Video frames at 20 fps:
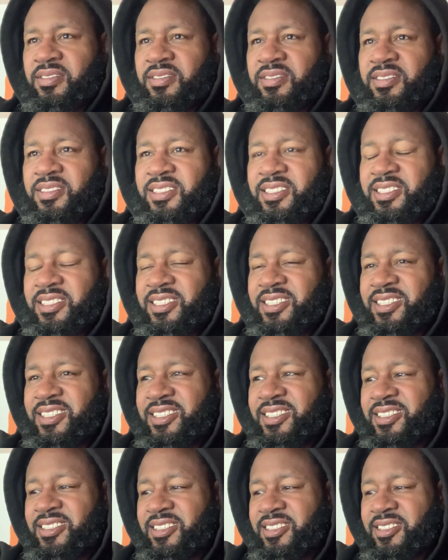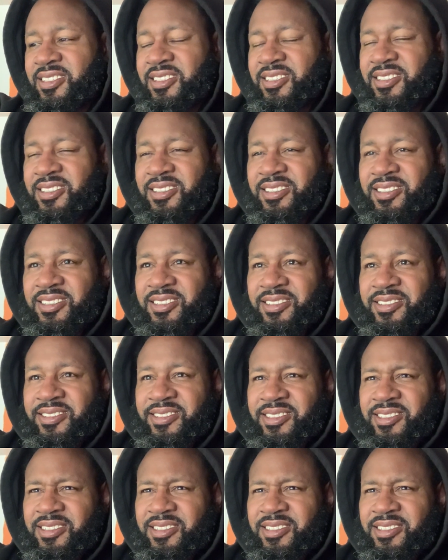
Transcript: [no speech]